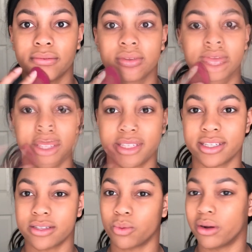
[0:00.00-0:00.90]
So this is
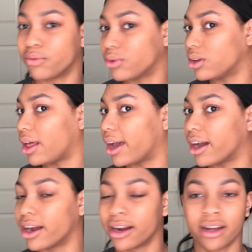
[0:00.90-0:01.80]
one full layer
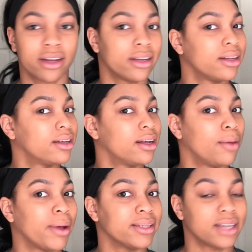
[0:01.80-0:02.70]
on
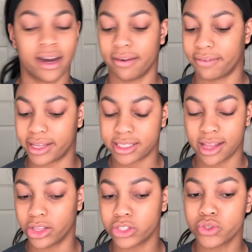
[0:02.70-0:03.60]
my entire face. It
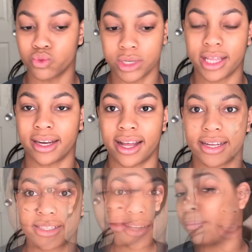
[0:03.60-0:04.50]
looks really nice.
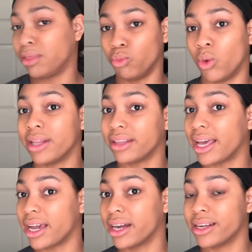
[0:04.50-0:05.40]
But one
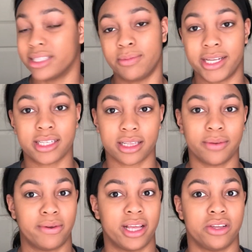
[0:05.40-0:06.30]
layer is basically
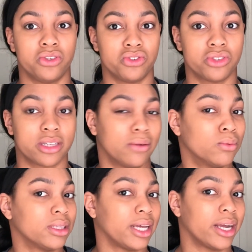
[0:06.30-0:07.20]
what I used, and one
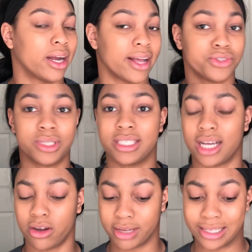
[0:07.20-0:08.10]
layer, as you can tell,
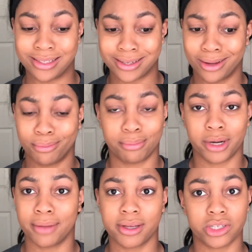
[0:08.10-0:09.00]
is pretty
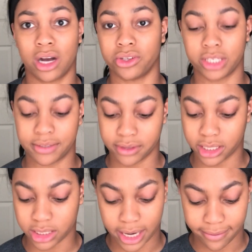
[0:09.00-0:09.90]
much all you need for your
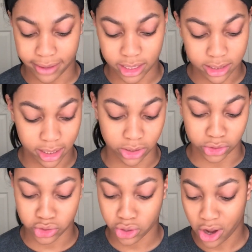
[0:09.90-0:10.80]
entire face. It
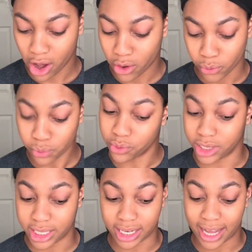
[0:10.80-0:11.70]
looks really
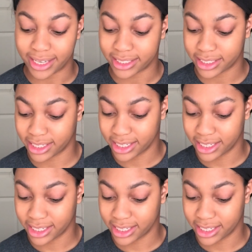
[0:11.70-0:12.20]
nice.